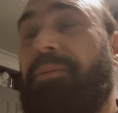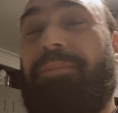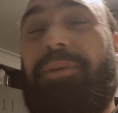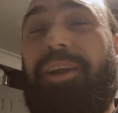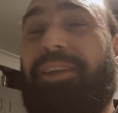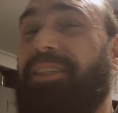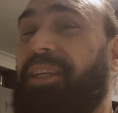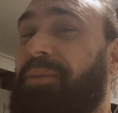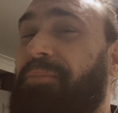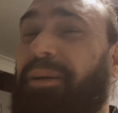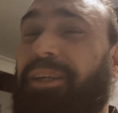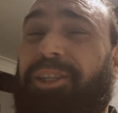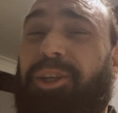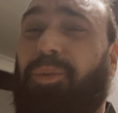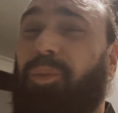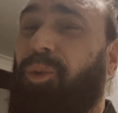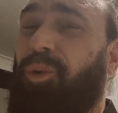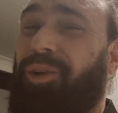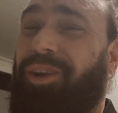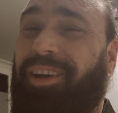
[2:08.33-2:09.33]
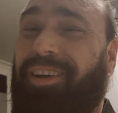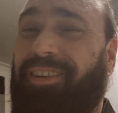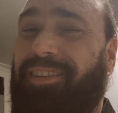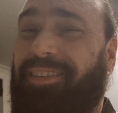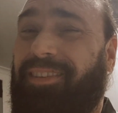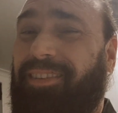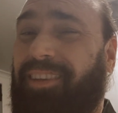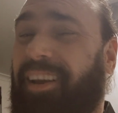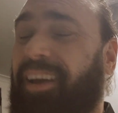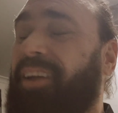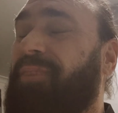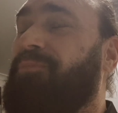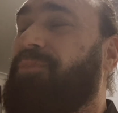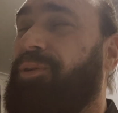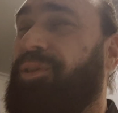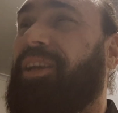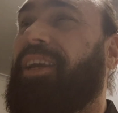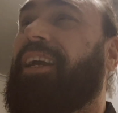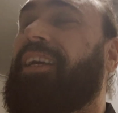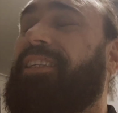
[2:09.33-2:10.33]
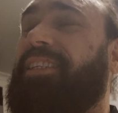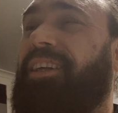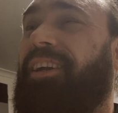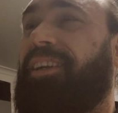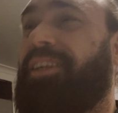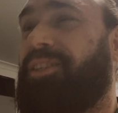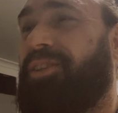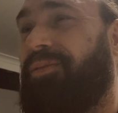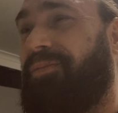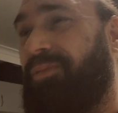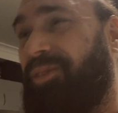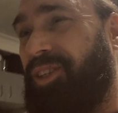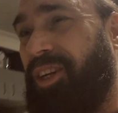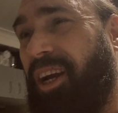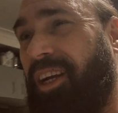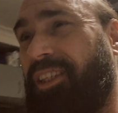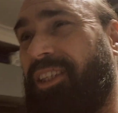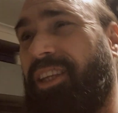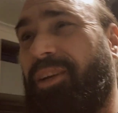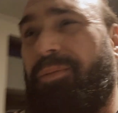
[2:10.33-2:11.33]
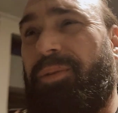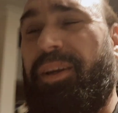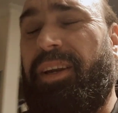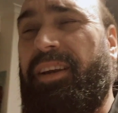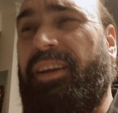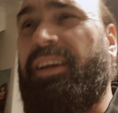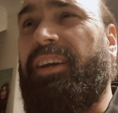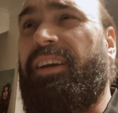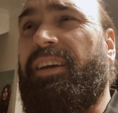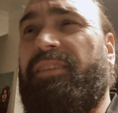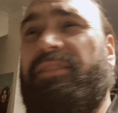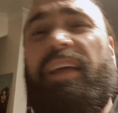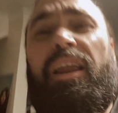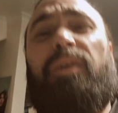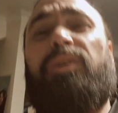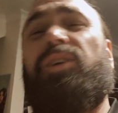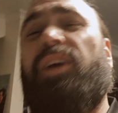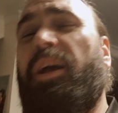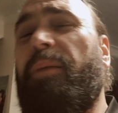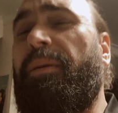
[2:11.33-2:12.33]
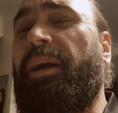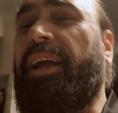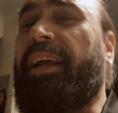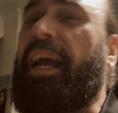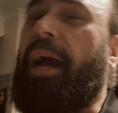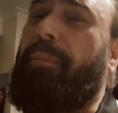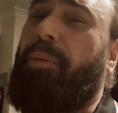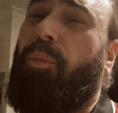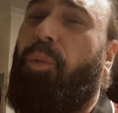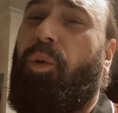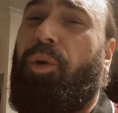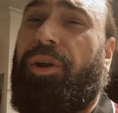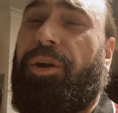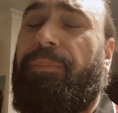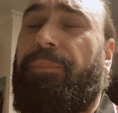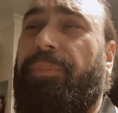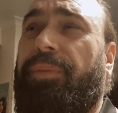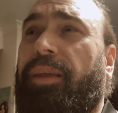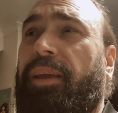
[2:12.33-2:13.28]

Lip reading: But I didn't measure the water that I put the yeast in. I just judged them when that looks like about a cup of water.